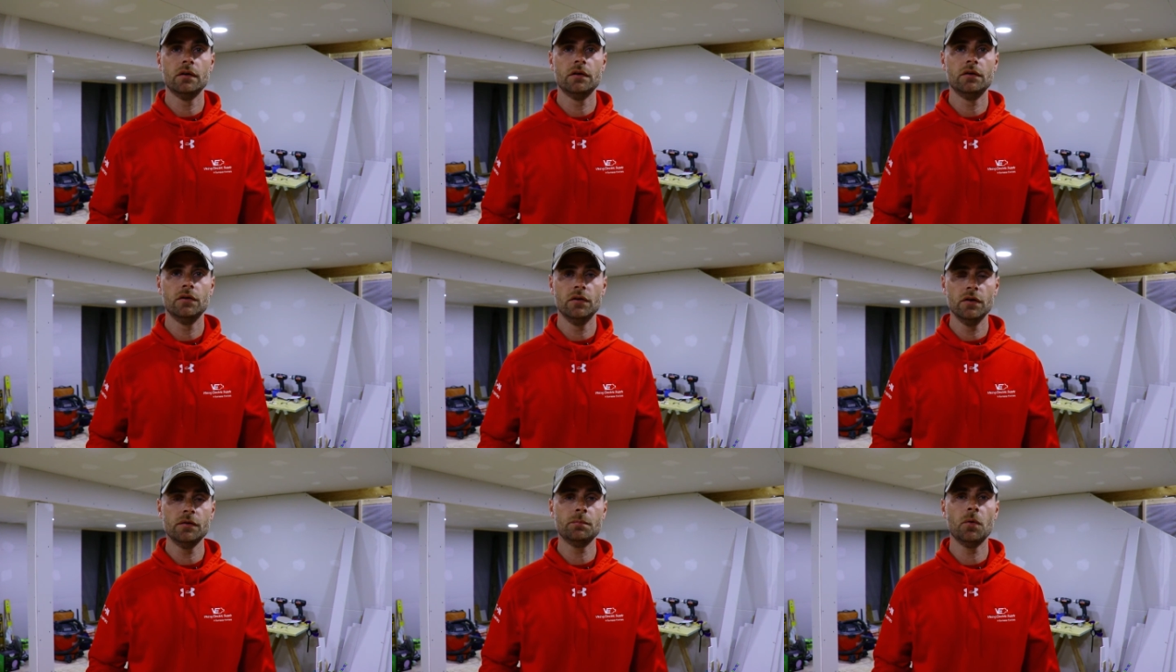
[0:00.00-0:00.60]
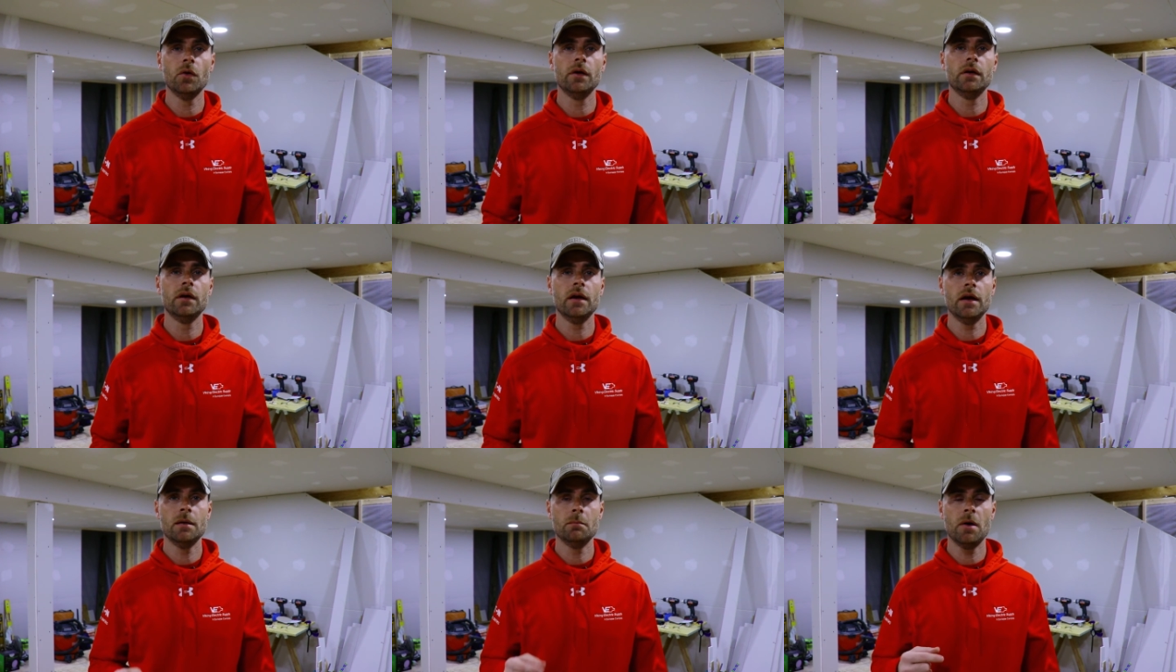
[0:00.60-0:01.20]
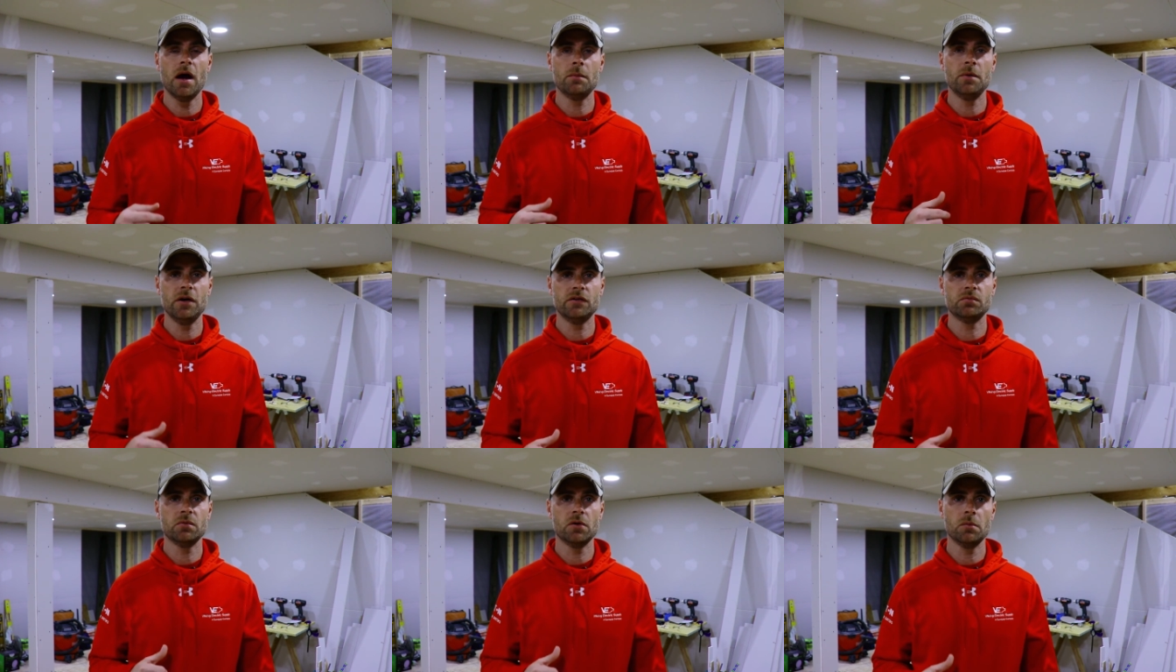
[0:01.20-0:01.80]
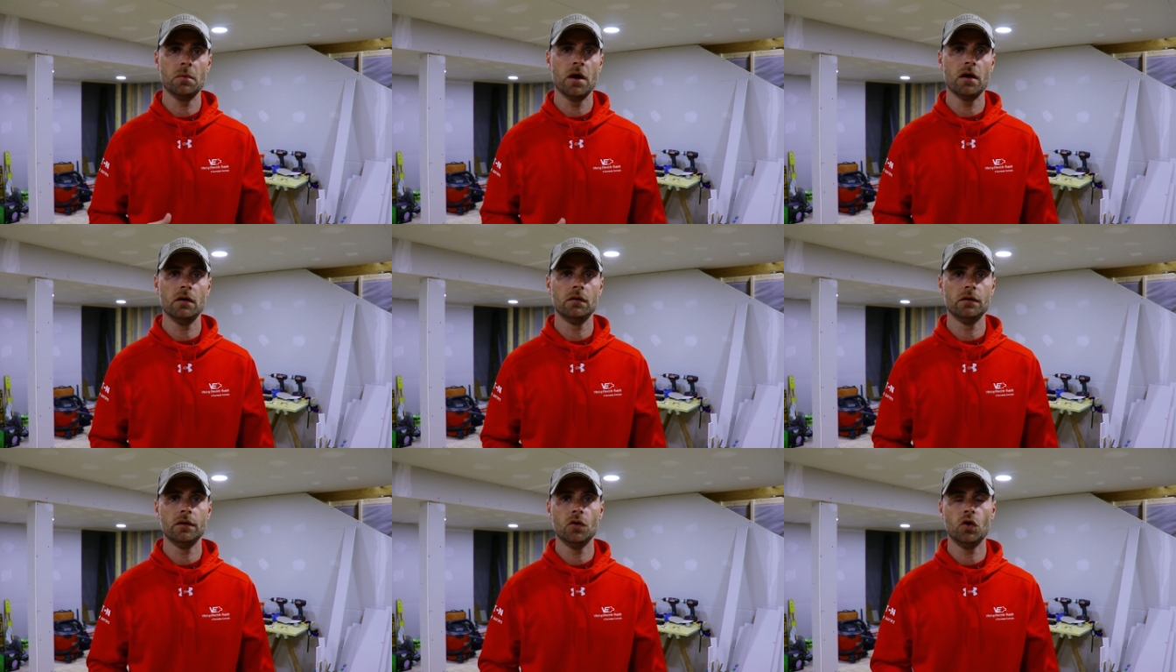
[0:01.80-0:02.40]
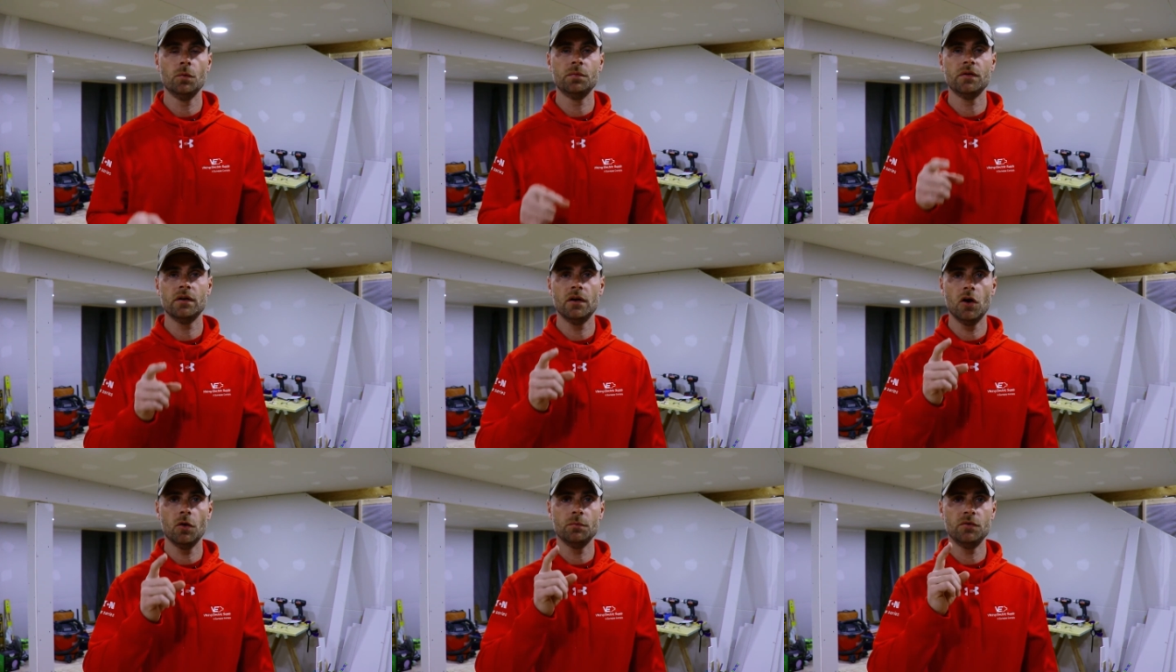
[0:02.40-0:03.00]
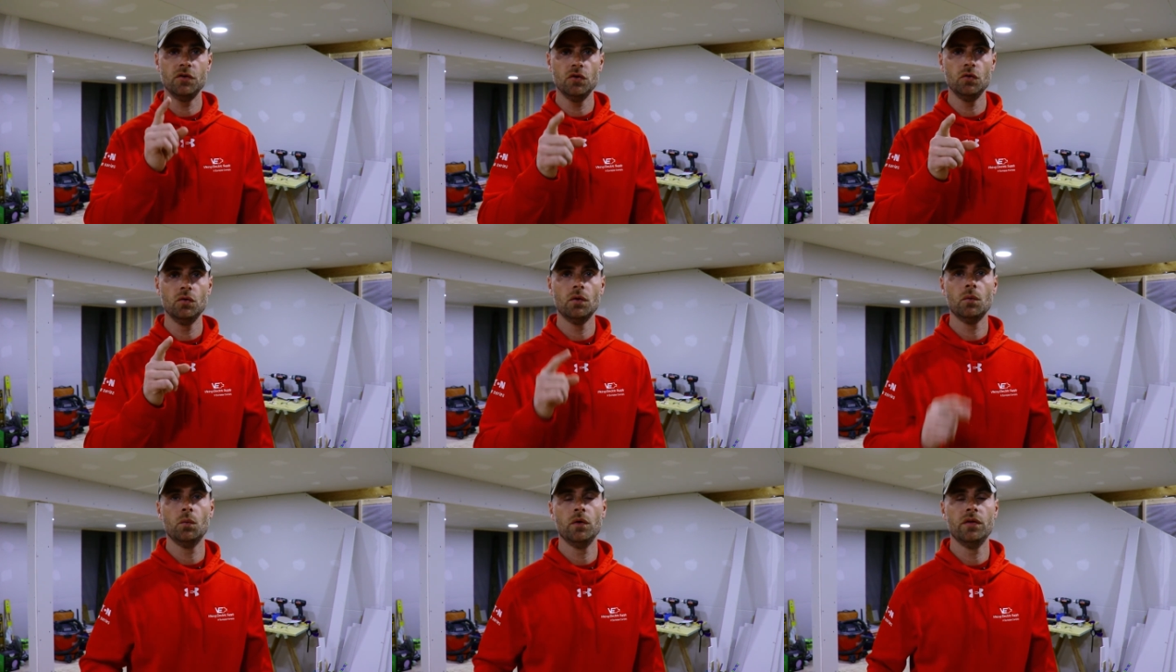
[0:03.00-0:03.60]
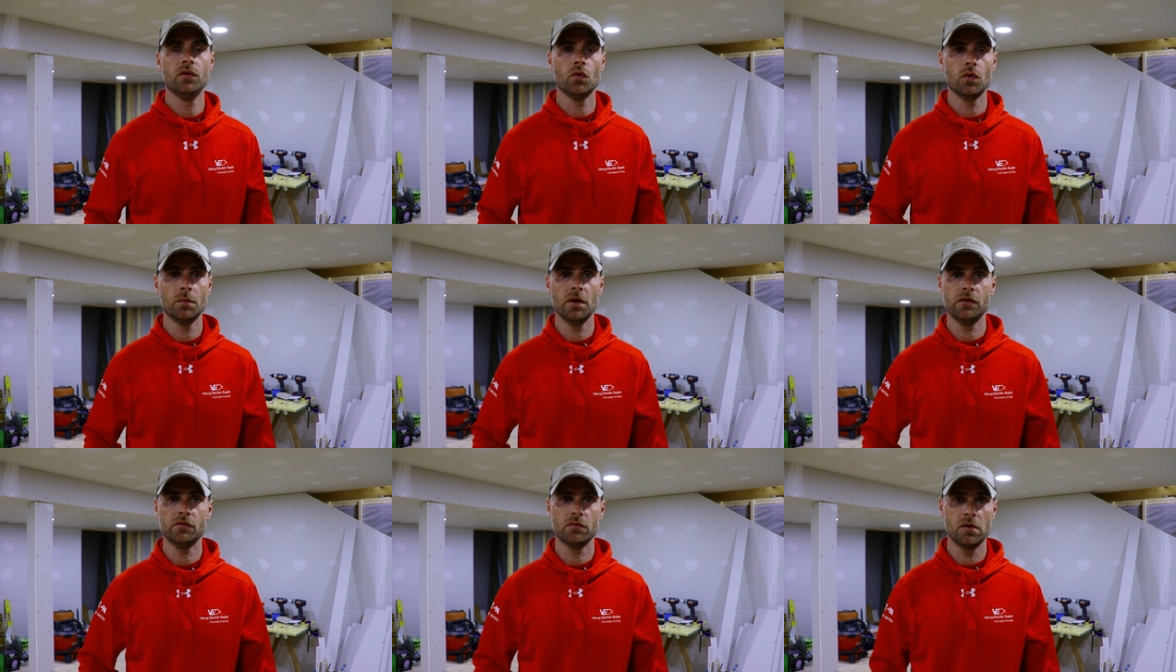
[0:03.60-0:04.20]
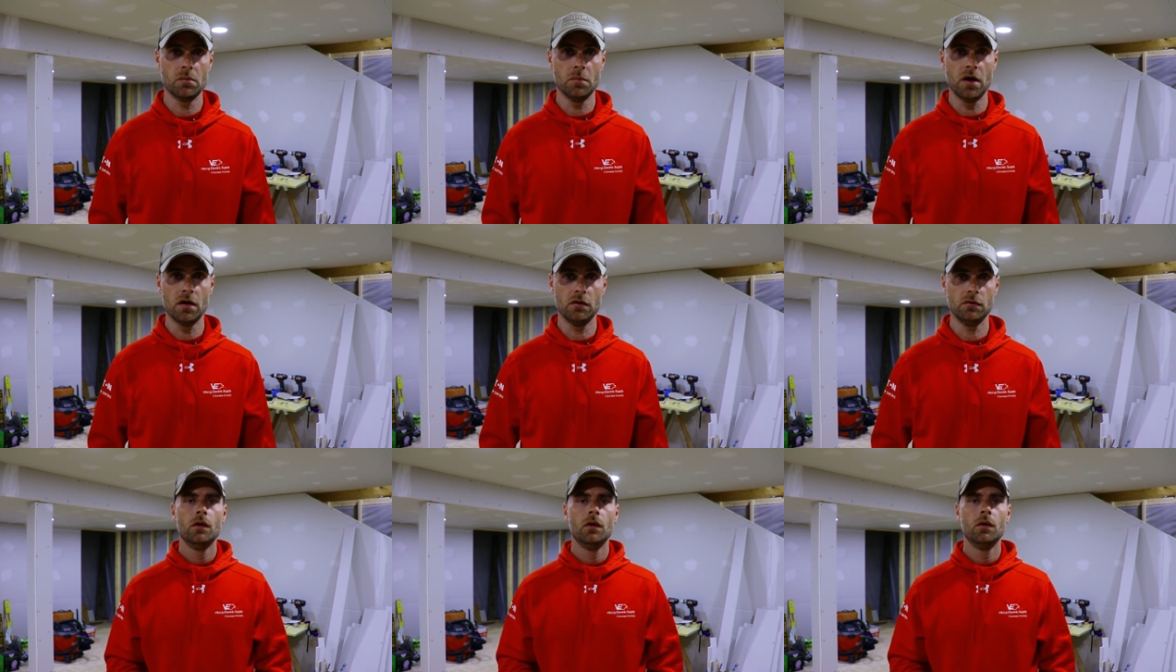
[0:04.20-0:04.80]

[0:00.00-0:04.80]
to this point in my basement remodel in hopes that it helps you with your basement remodel.